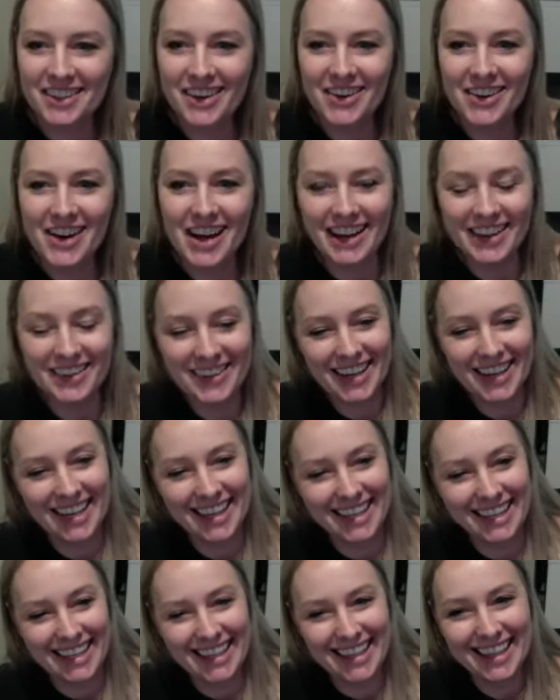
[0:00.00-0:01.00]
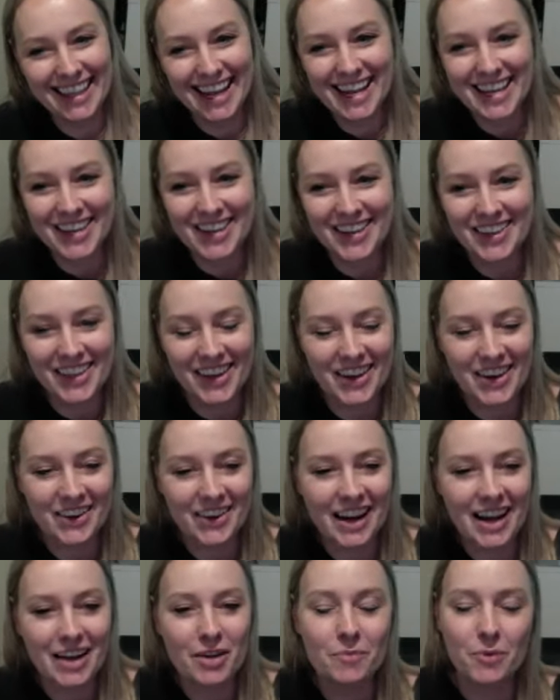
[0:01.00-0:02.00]
I'm good. Thank you though.
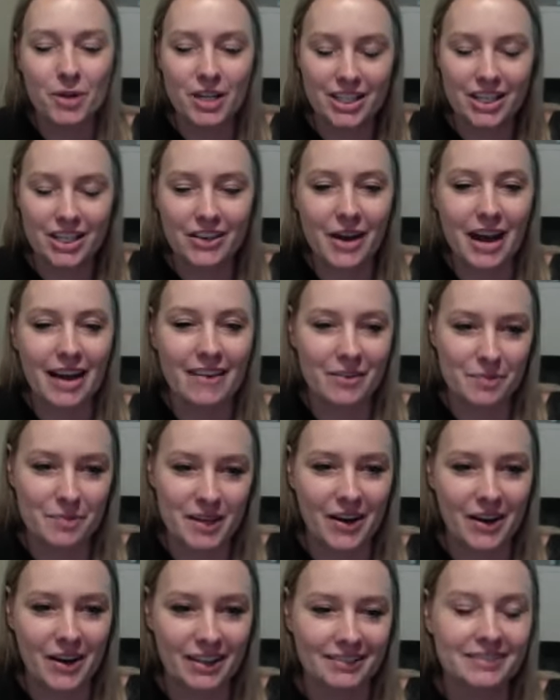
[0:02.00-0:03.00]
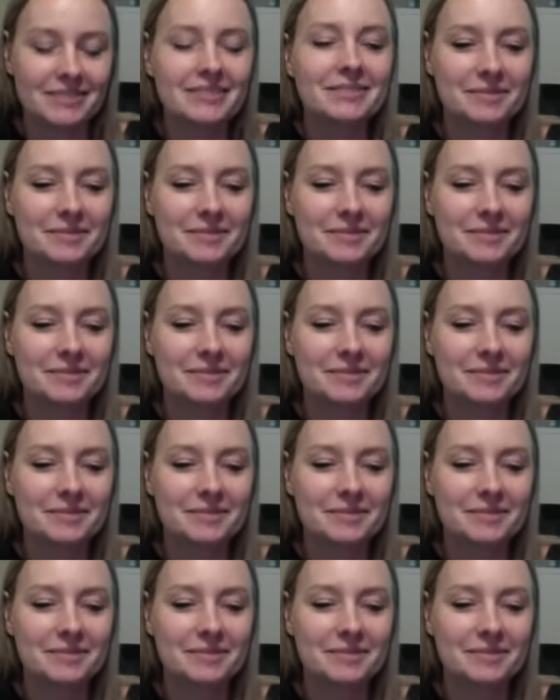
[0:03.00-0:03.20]
I appreciate you having me on.